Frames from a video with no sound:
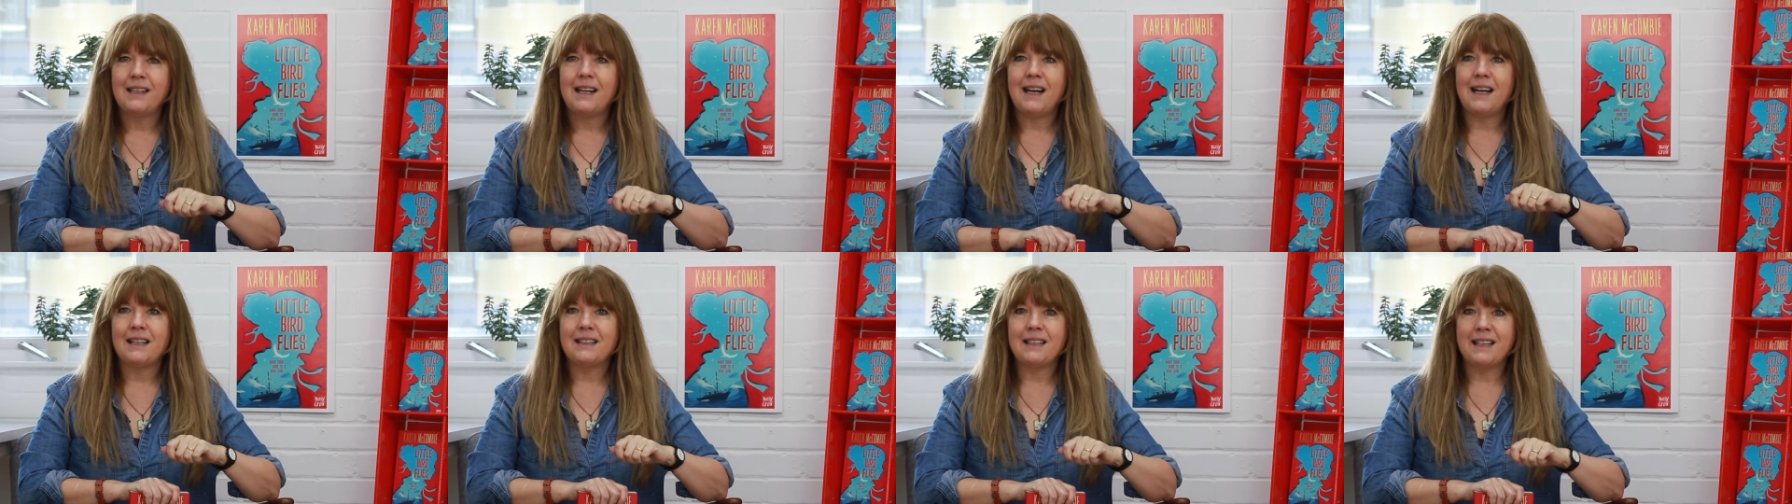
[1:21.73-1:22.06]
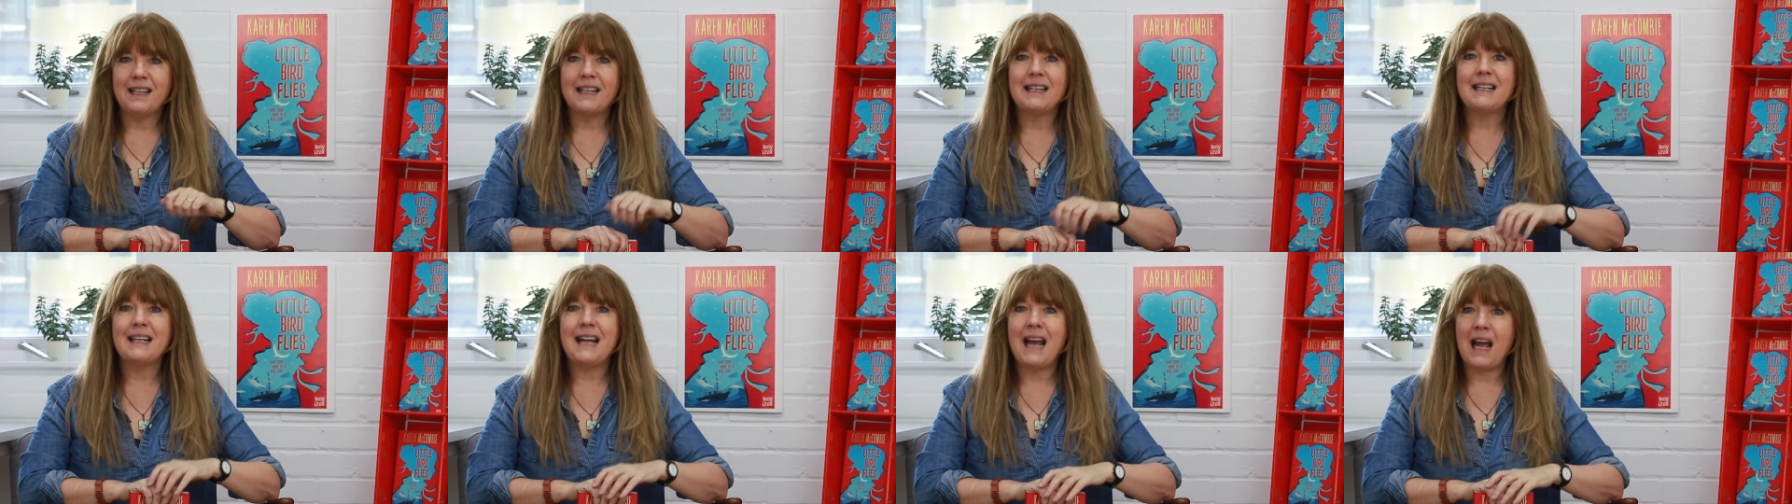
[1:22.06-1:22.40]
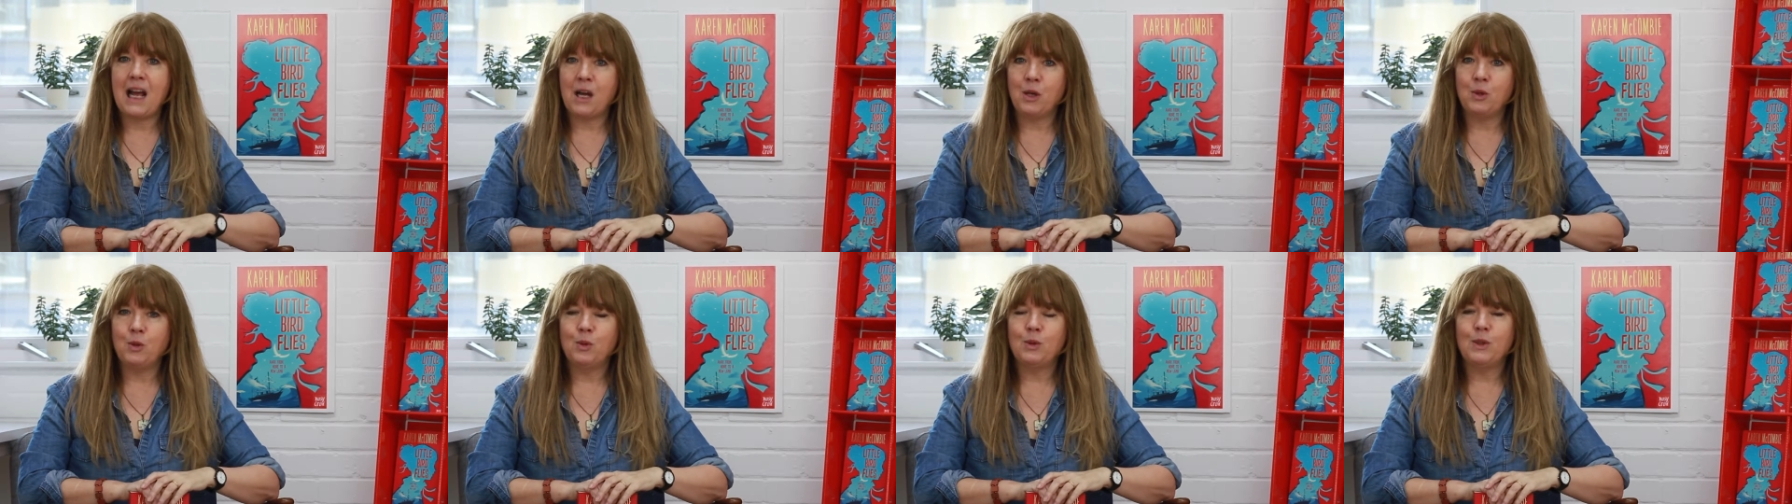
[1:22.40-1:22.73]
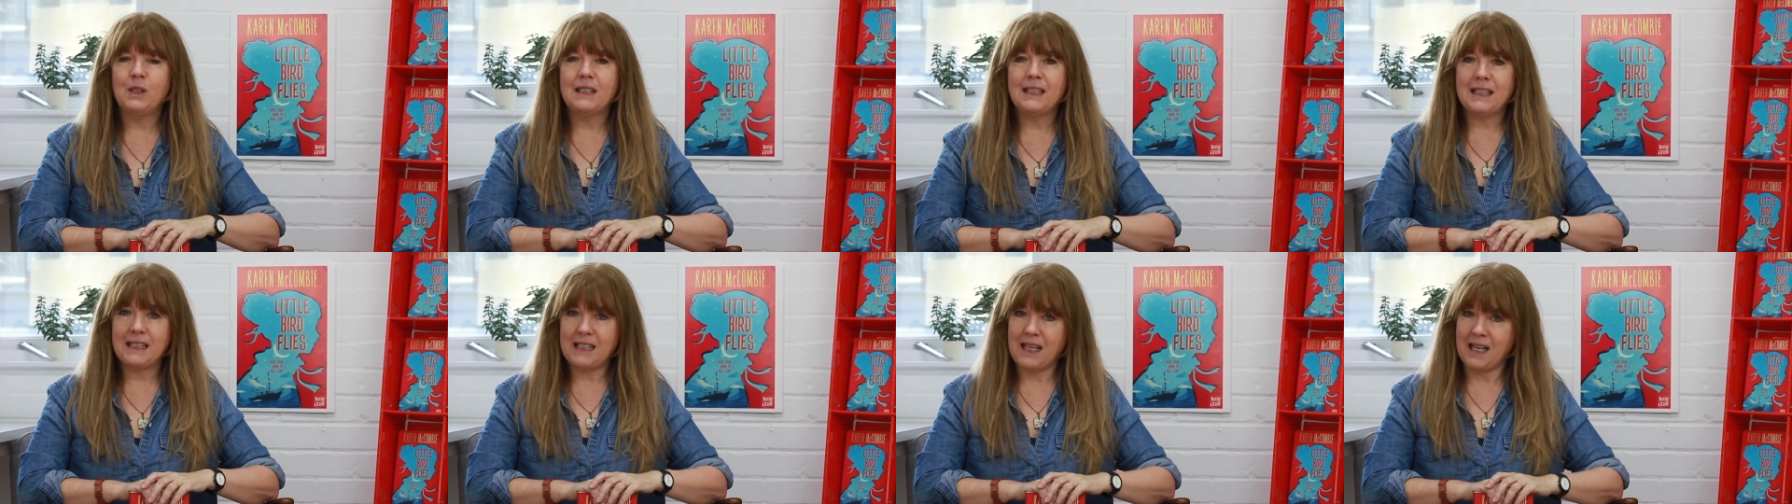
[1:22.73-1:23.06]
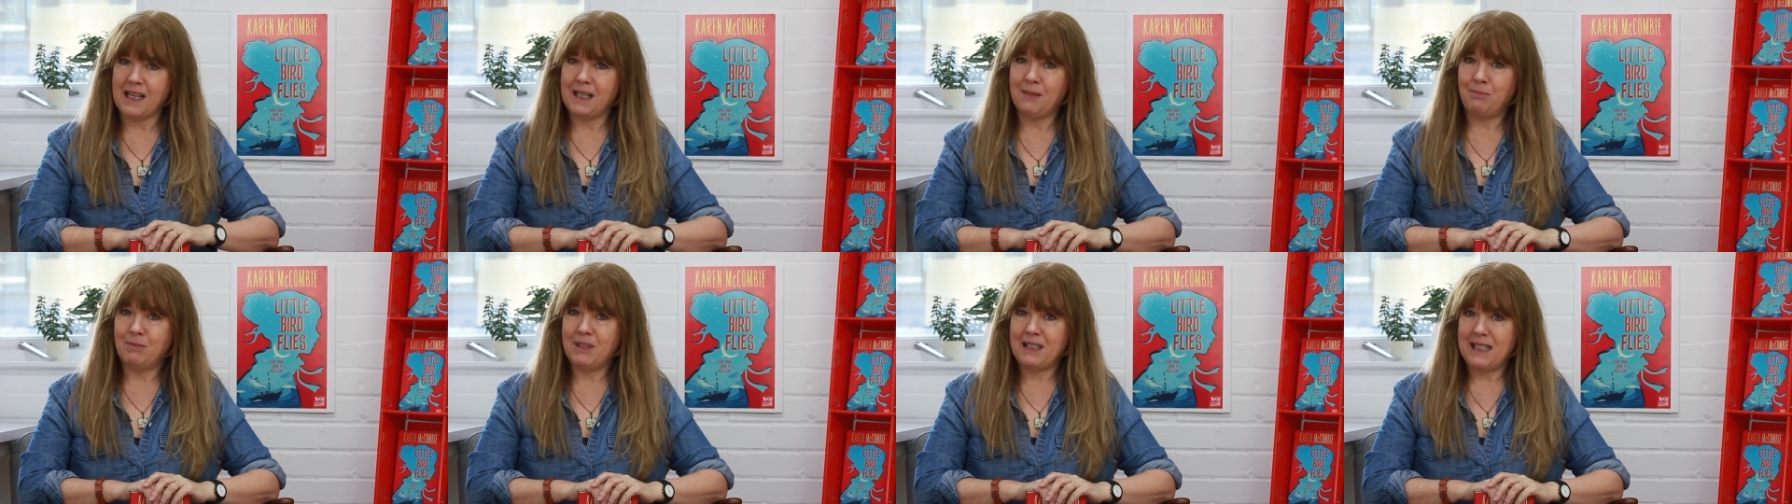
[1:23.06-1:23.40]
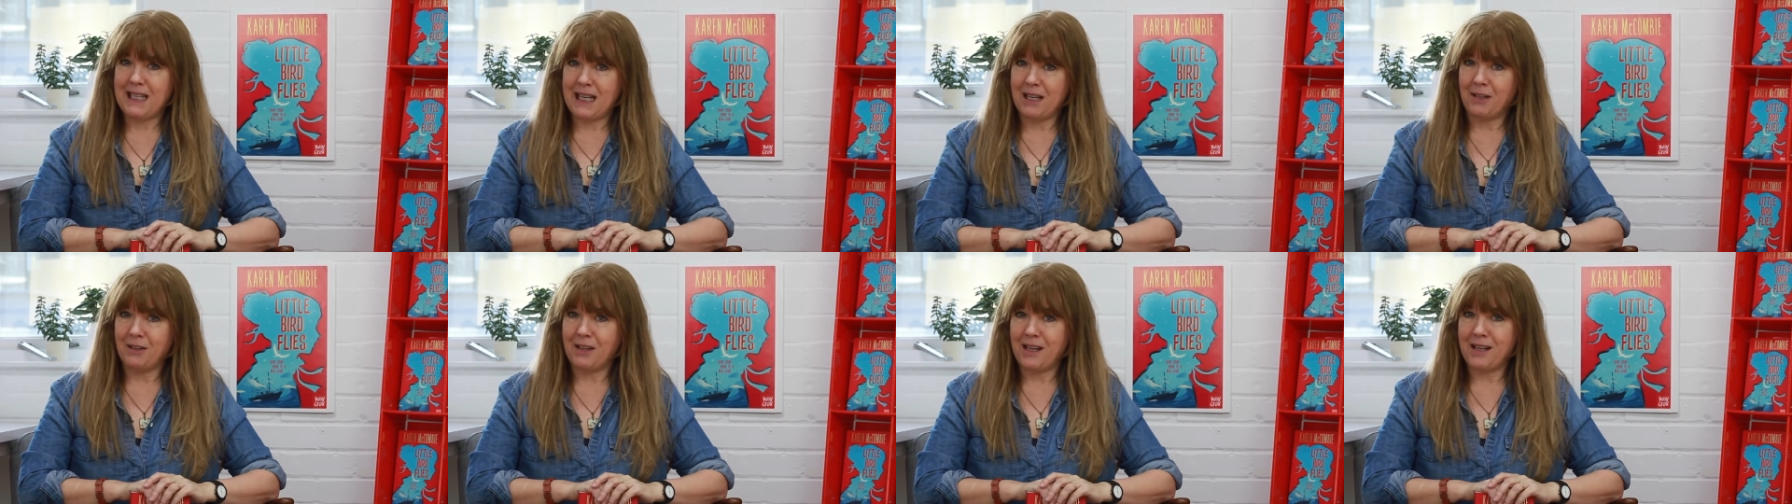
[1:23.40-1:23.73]
and I think now is the time to
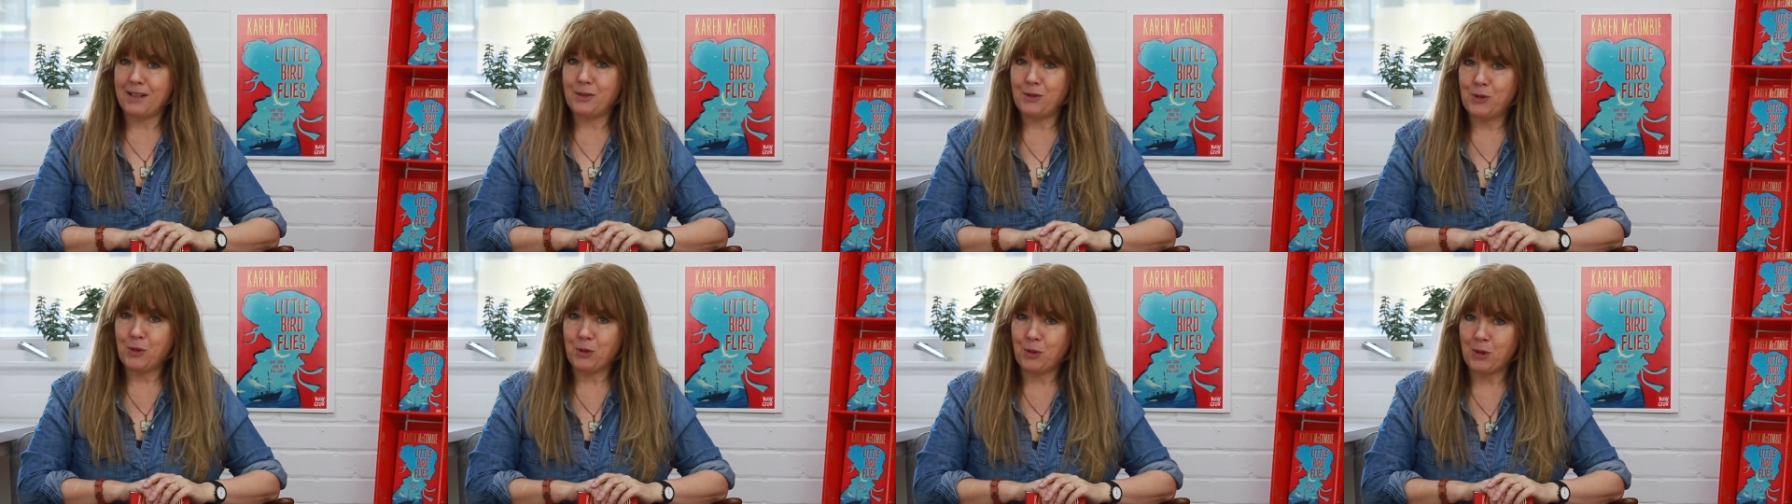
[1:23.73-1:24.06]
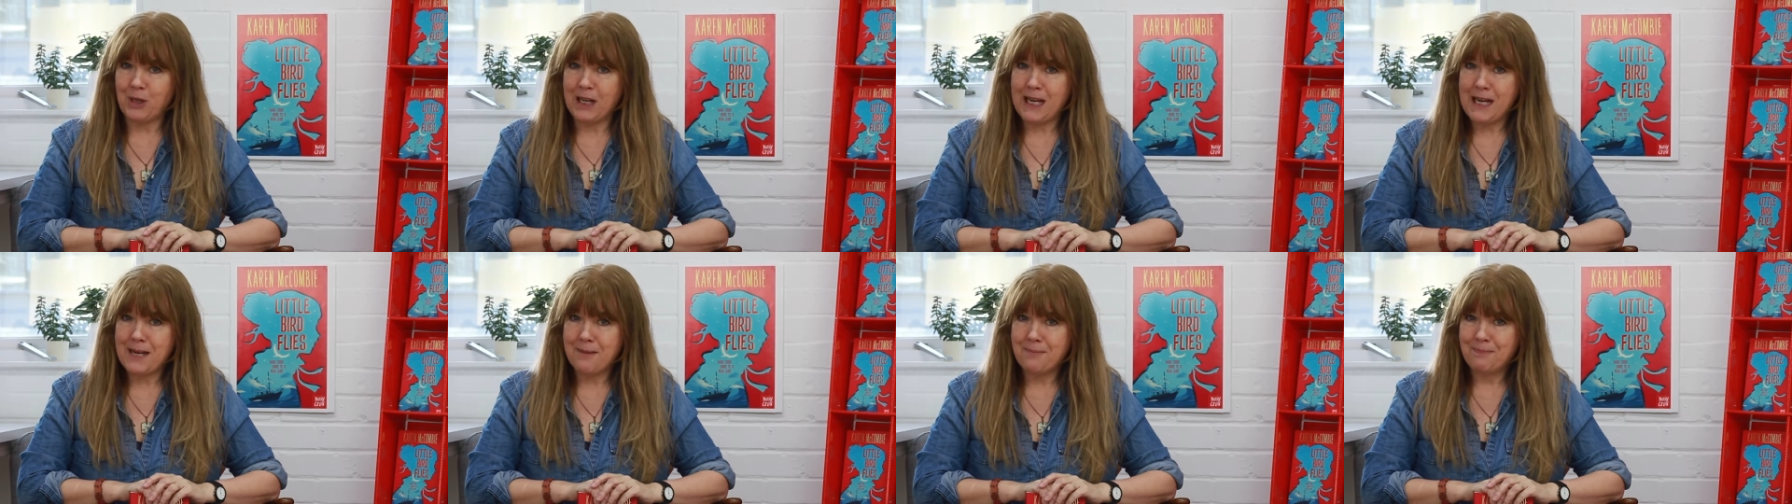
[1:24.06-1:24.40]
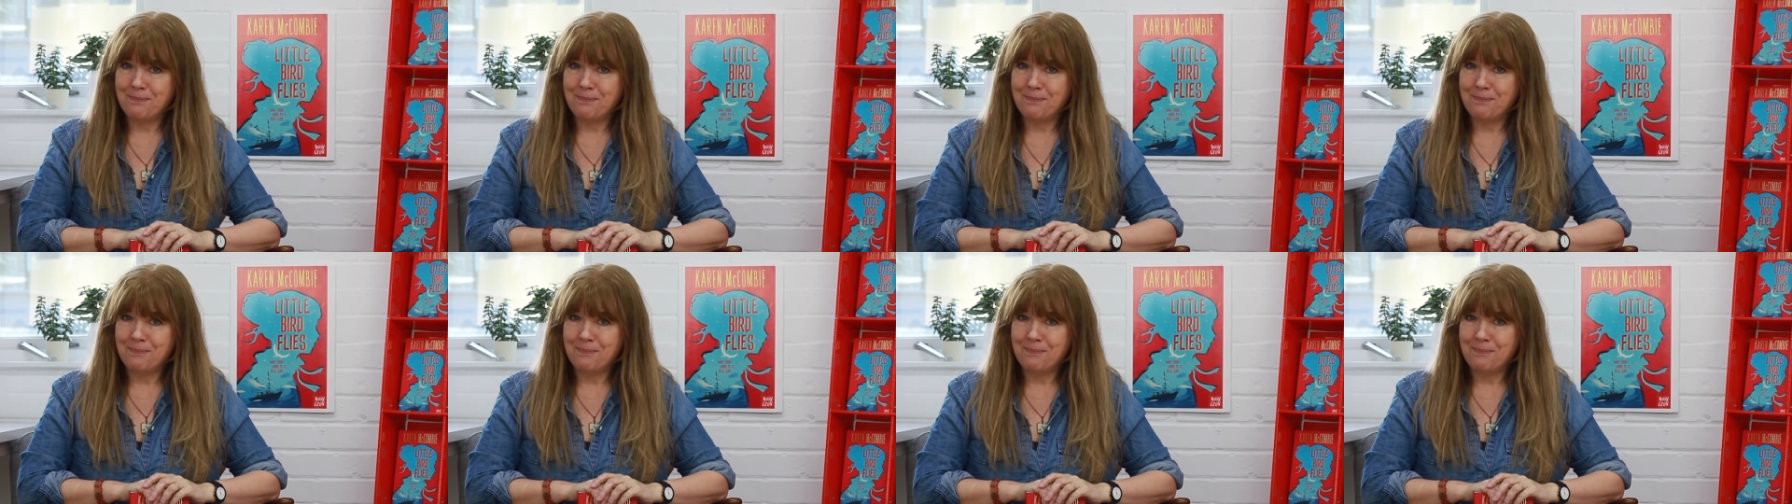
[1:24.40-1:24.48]
tell that story.